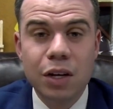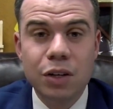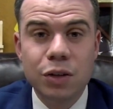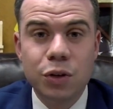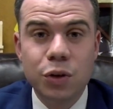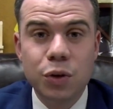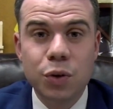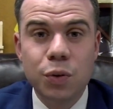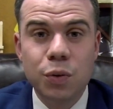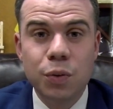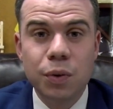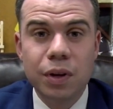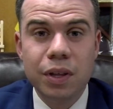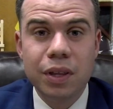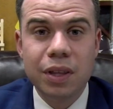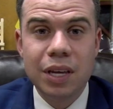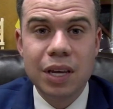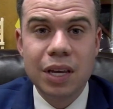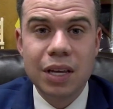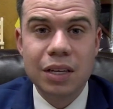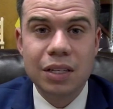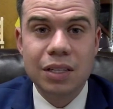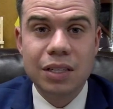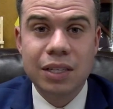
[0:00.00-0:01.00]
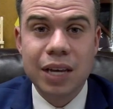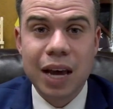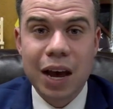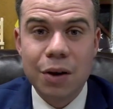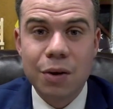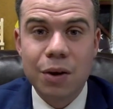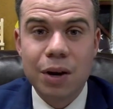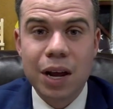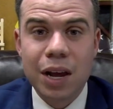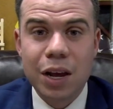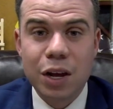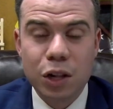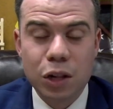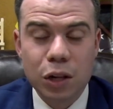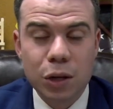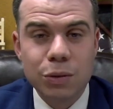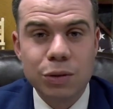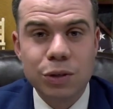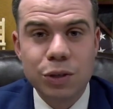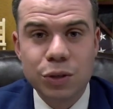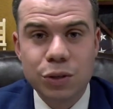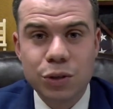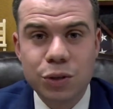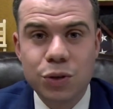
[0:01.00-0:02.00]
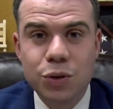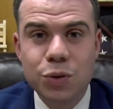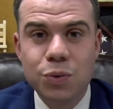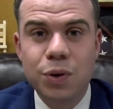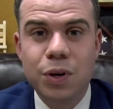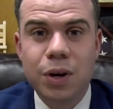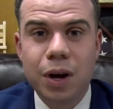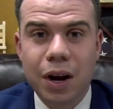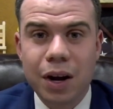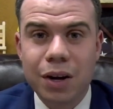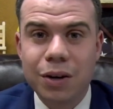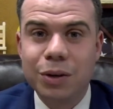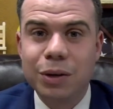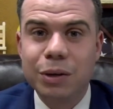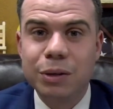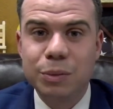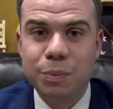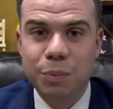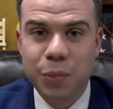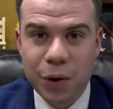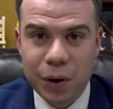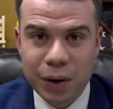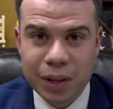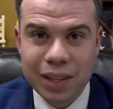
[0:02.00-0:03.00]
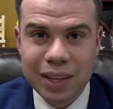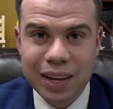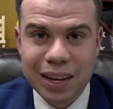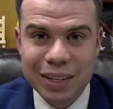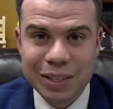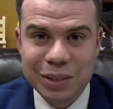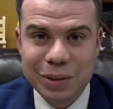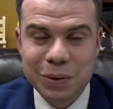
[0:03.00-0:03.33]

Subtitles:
to the Saturday closest to Gardner's birthday.